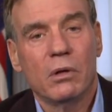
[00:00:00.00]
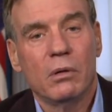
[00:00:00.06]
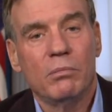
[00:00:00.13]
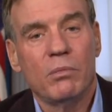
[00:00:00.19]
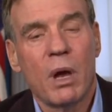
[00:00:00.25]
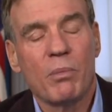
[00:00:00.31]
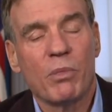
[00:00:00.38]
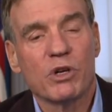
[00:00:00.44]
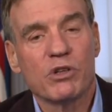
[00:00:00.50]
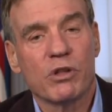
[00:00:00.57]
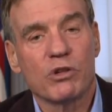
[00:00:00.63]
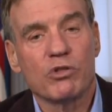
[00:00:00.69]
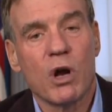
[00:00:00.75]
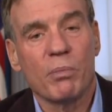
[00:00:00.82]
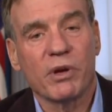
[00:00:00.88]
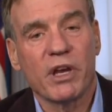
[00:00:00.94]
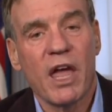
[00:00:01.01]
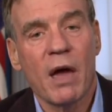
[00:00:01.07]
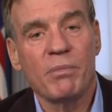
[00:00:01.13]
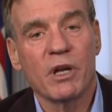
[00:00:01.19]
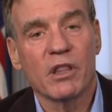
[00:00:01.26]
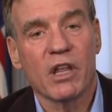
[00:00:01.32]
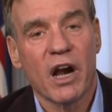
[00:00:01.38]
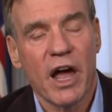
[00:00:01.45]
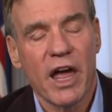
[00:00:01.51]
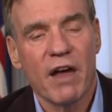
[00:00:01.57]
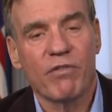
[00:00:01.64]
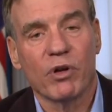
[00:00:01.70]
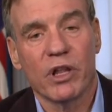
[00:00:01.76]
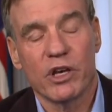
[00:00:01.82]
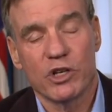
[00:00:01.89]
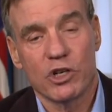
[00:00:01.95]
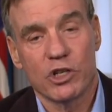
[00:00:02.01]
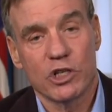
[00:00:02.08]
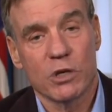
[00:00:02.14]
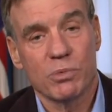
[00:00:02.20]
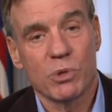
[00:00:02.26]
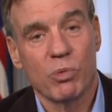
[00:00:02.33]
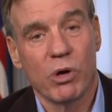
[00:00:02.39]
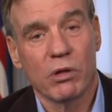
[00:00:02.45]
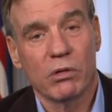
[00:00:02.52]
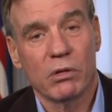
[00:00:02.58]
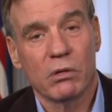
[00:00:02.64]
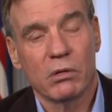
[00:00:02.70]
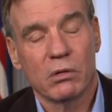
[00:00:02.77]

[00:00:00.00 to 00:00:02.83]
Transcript: members of the Trump cabinet that I have relationships with